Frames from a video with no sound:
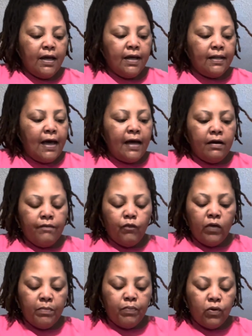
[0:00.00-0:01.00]
lot of them
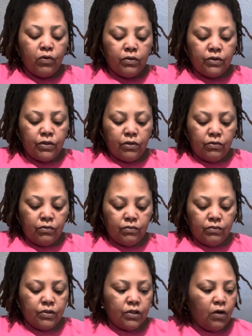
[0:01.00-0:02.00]
we pull too,
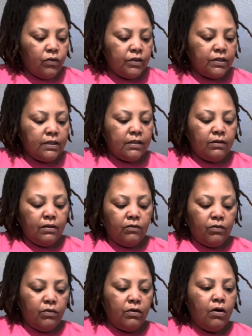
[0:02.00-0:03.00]
so the
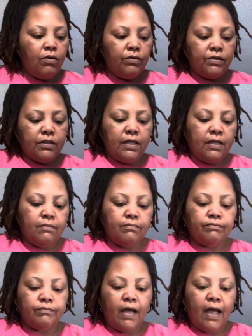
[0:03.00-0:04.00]
stem
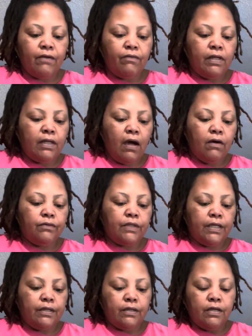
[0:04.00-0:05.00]
ain't really on
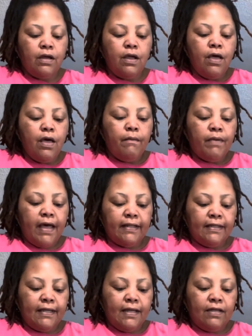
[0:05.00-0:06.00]
there. But
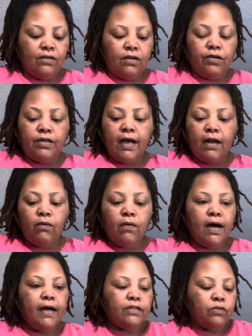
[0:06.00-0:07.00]
after that, you got to
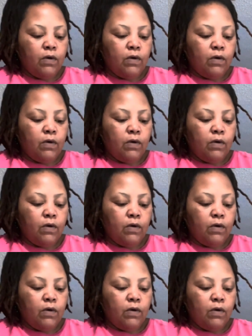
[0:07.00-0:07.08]
wash.